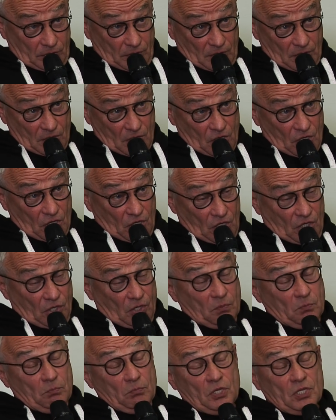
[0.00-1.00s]
when she
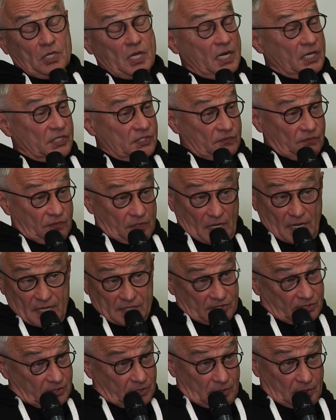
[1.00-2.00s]
spent
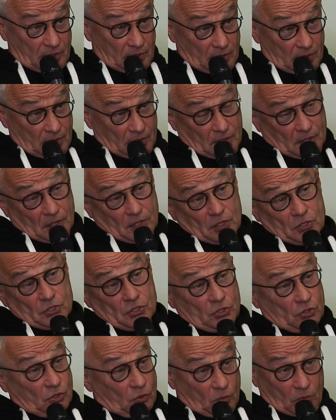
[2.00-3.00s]
so much
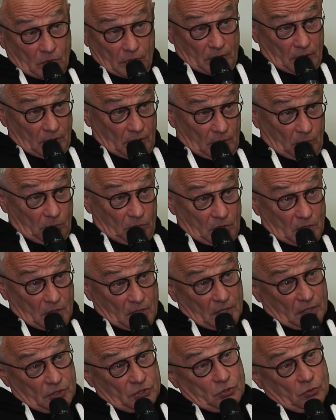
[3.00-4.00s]
time on the
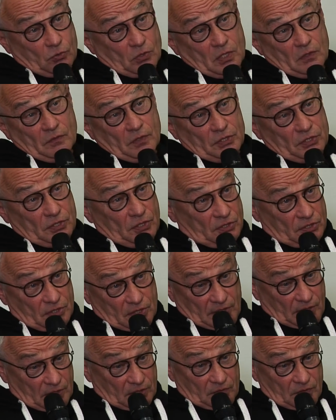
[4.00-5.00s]
object, no
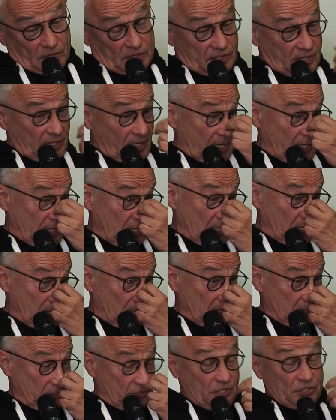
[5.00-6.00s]
matter the
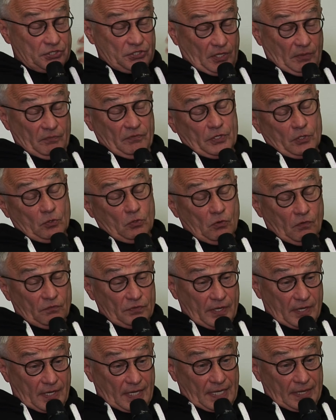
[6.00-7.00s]
leadership in the
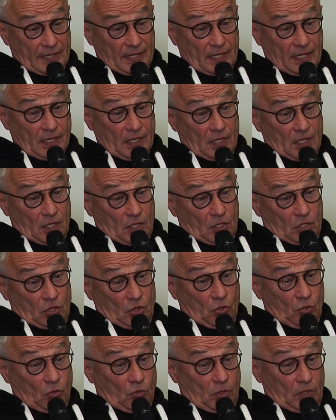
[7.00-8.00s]
country,
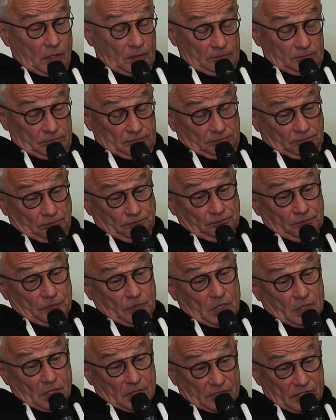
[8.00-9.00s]

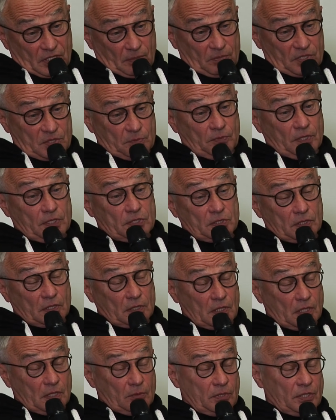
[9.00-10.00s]
other
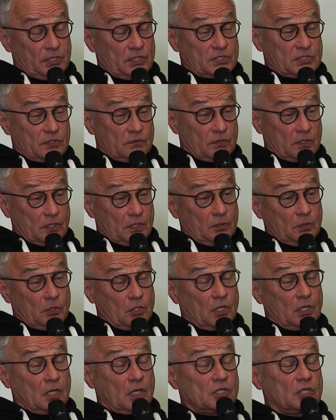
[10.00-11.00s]
arrangements.
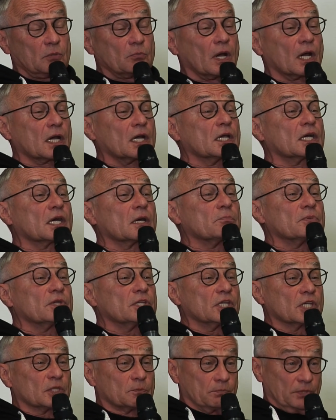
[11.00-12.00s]
So to her
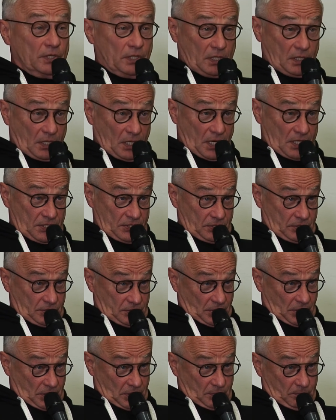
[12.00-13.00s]
last
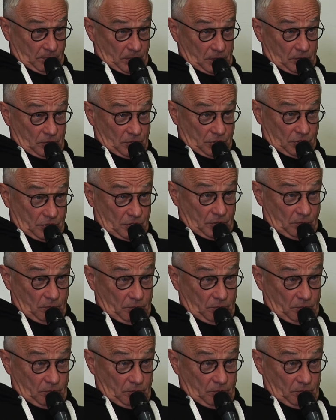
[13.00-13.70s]
day,